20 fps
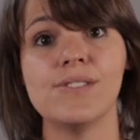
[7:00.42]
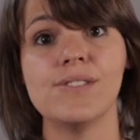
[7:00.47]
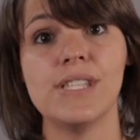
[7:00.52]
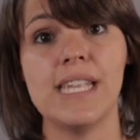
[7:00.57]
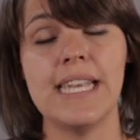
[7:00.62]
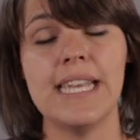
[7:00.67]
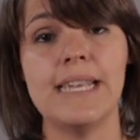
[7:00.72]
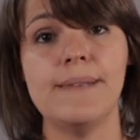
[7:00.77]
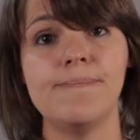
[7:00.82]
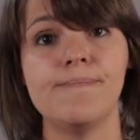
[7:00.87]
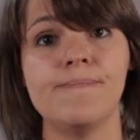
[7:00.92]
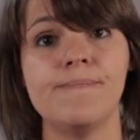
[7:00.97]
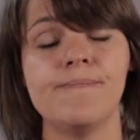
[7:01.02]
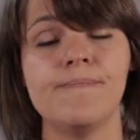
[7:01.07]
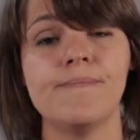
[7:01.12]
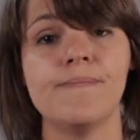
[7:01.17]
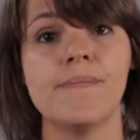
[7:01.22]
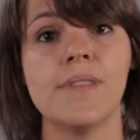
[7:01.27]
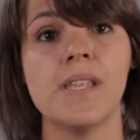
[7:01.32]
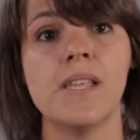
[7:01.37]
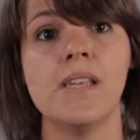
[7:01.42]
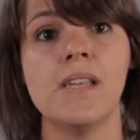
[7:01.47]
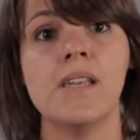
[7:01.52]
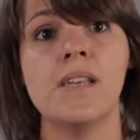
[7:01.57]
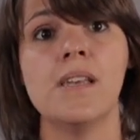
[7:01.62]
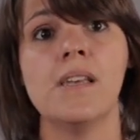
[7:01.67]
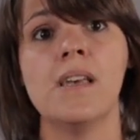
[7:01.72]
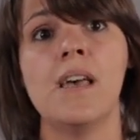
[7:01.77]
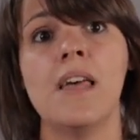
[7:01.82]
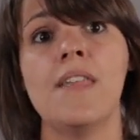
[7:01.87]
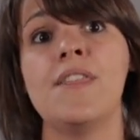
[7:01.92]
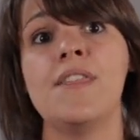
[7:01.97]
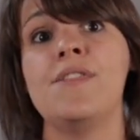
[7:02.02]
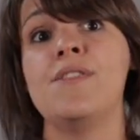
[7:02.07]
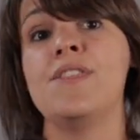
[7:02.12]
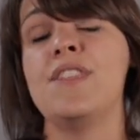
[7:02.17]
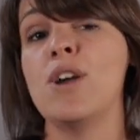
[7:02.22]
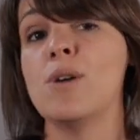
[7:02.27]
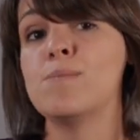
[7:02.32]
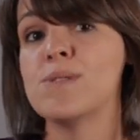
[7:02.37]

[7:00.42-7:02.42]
team. The